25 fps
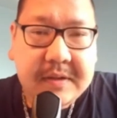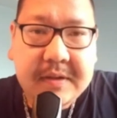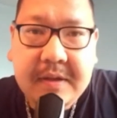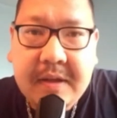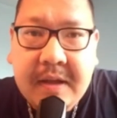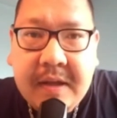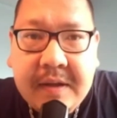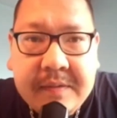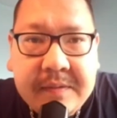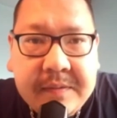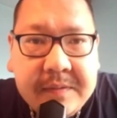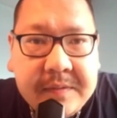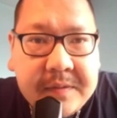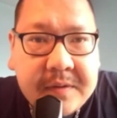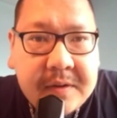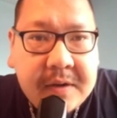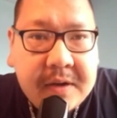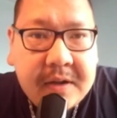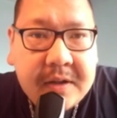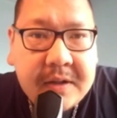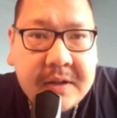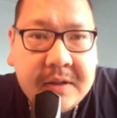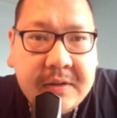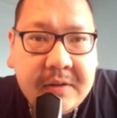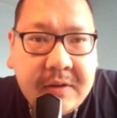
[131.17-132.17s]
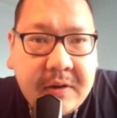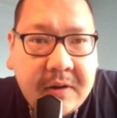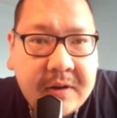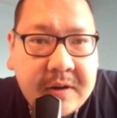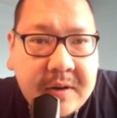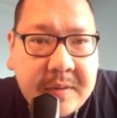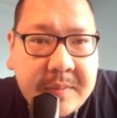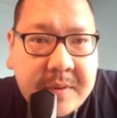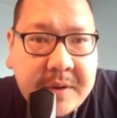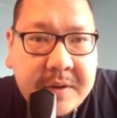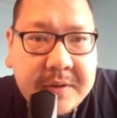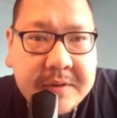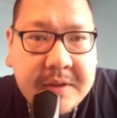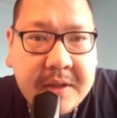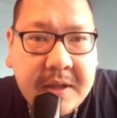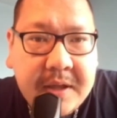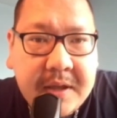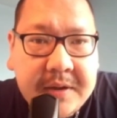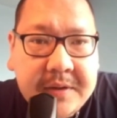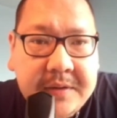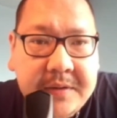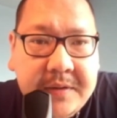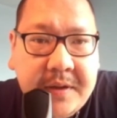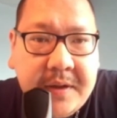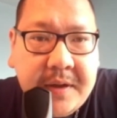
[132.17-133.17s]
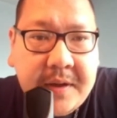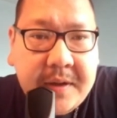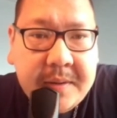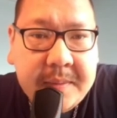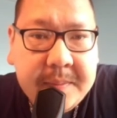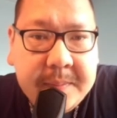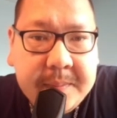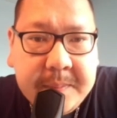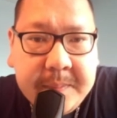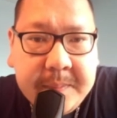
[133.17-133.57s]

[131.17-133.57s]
have a little talk about that. I